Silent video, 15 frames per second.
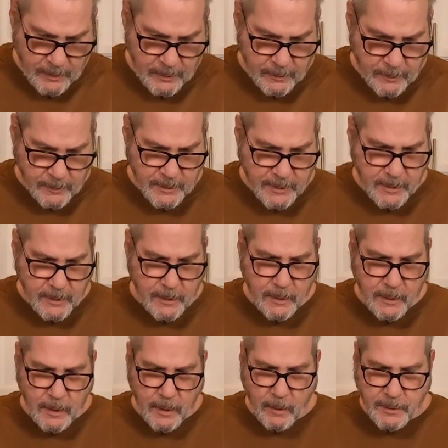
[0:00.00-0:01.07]
lose
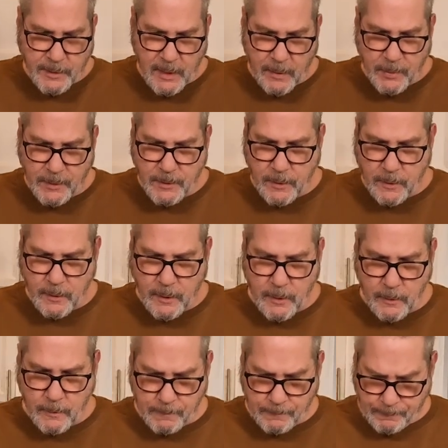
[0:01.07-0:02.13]
our temperature
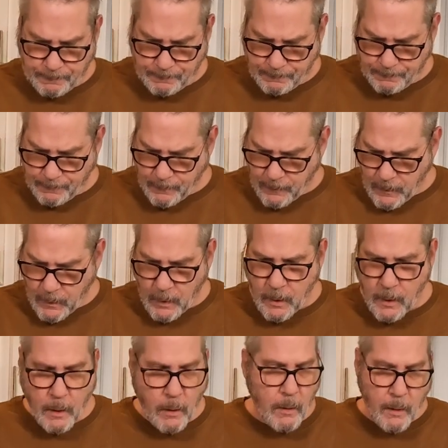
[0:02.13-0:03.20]
here,
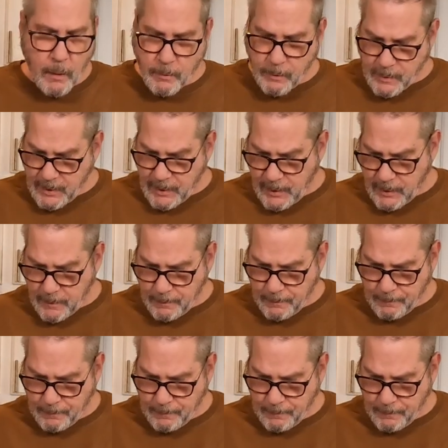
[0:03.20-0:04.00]
or our heat.